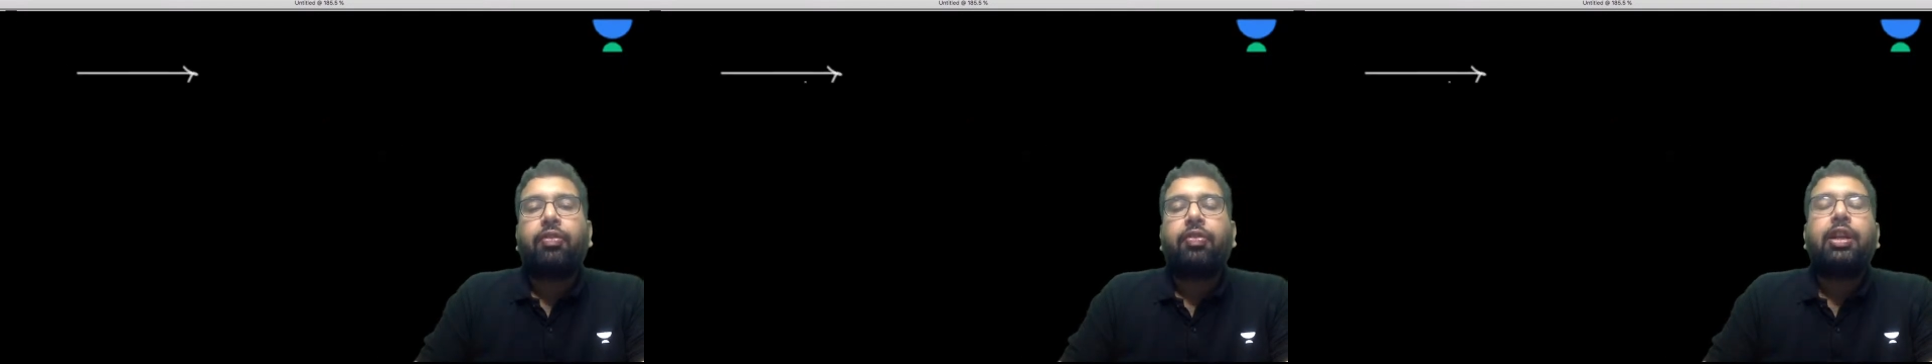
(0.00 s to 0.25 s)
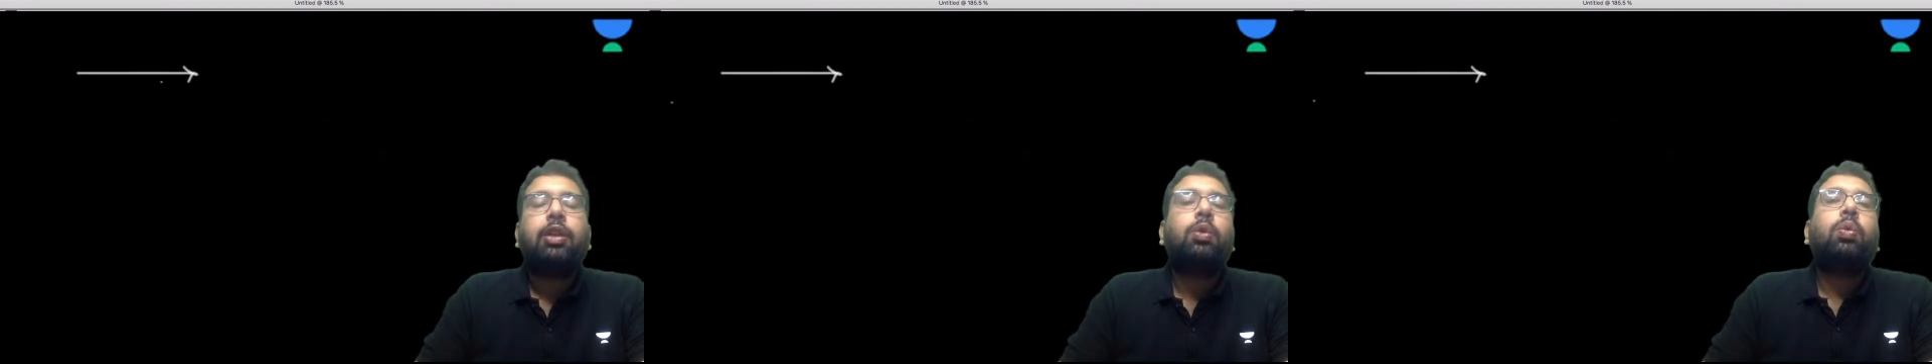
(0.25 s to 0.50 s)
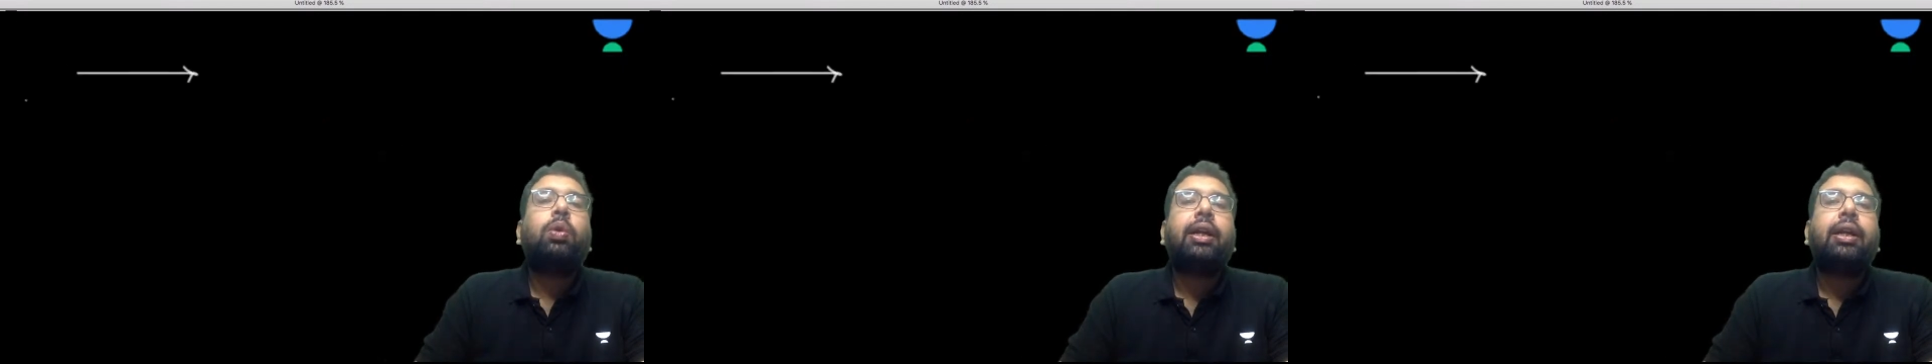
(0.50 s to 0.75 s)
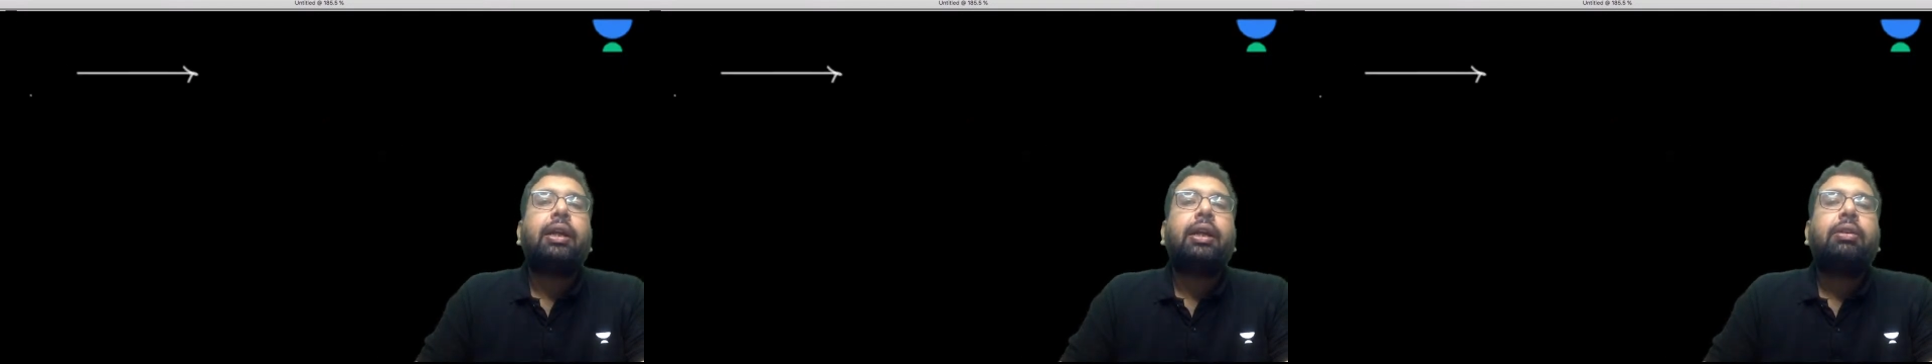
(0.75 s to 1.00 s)
we know
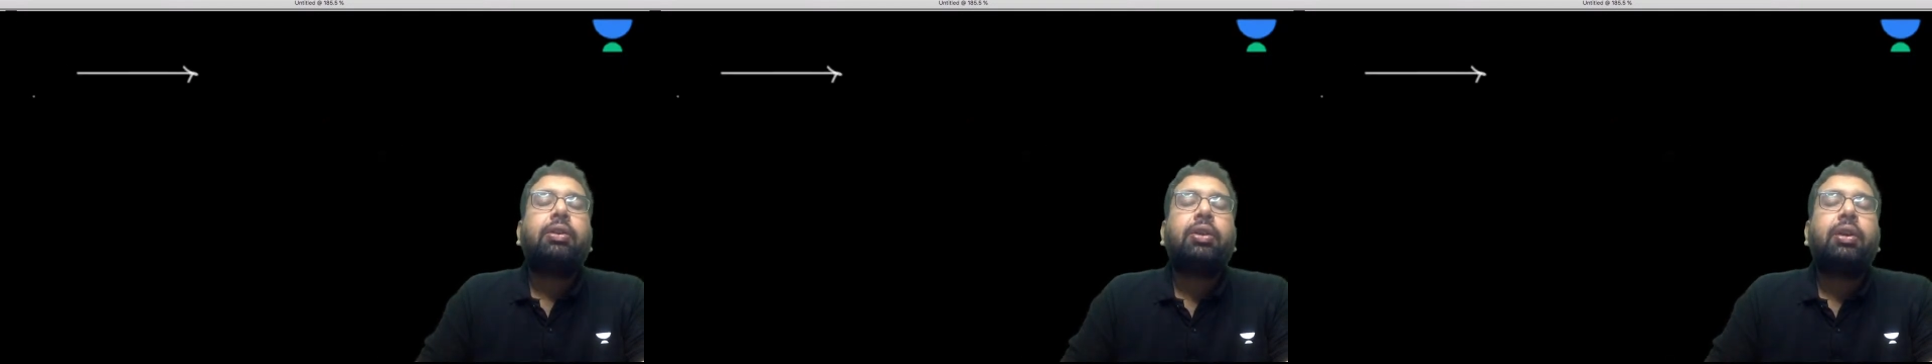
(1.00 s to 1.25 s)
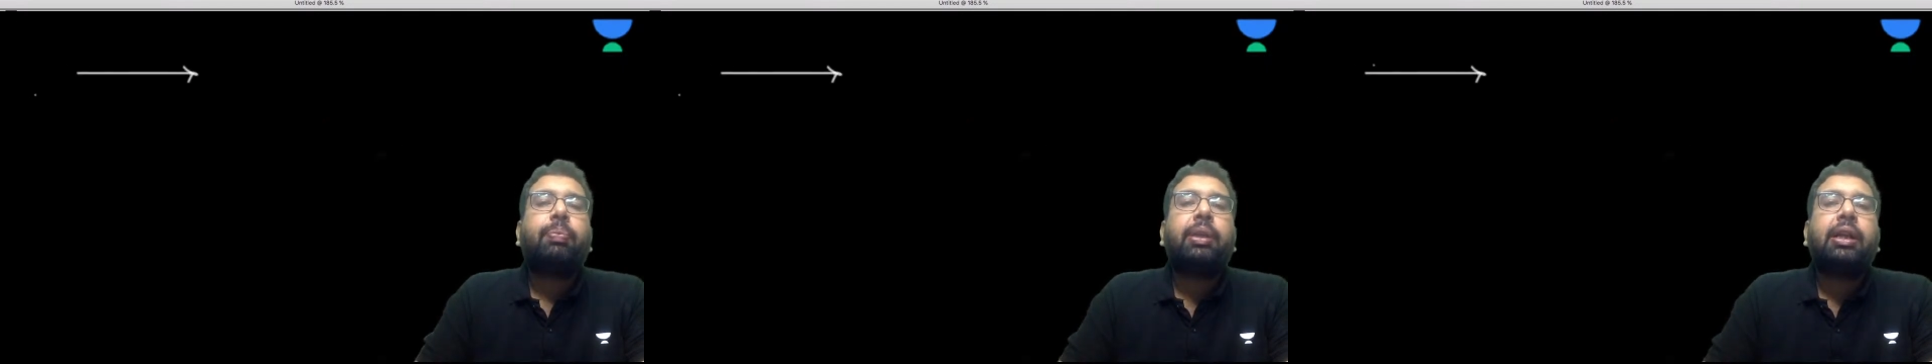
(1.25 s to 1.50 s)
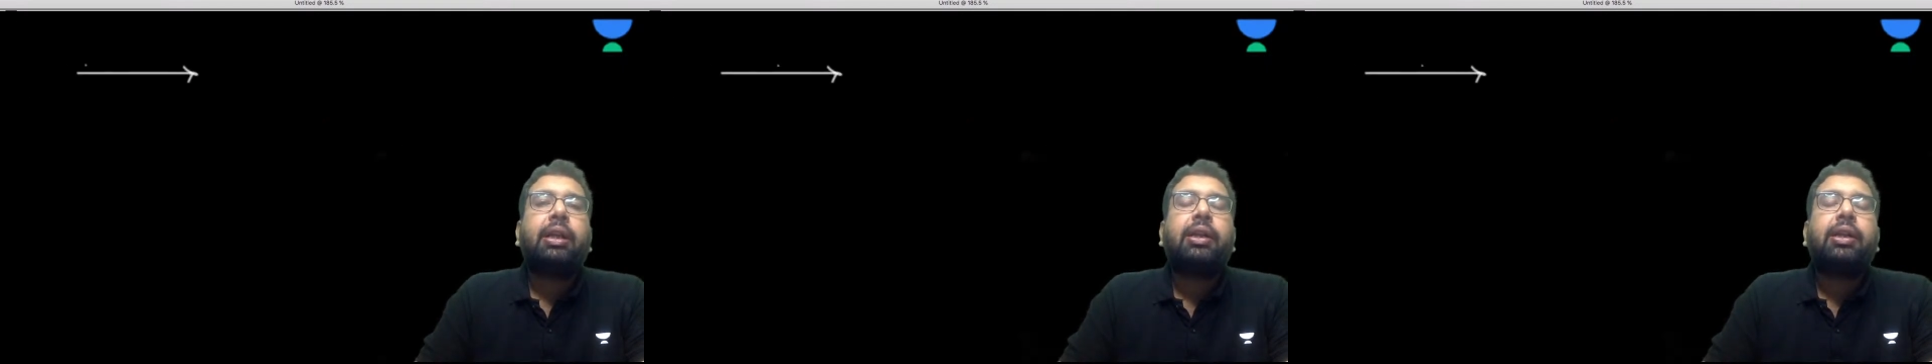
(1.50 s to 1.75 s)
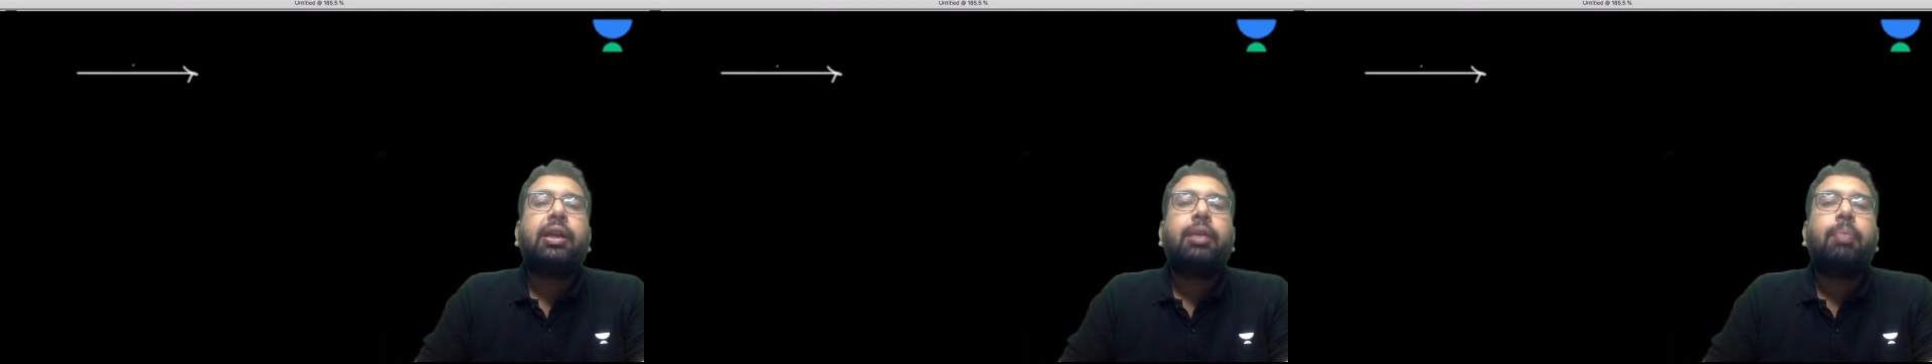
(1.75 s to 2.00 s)
it is
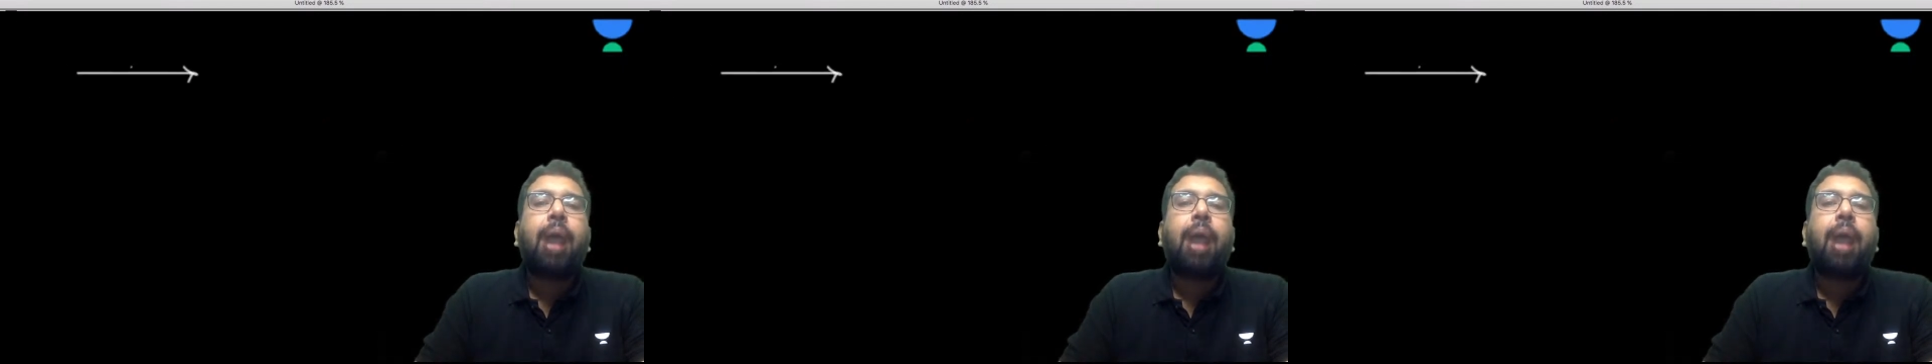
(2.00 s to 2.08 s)
represented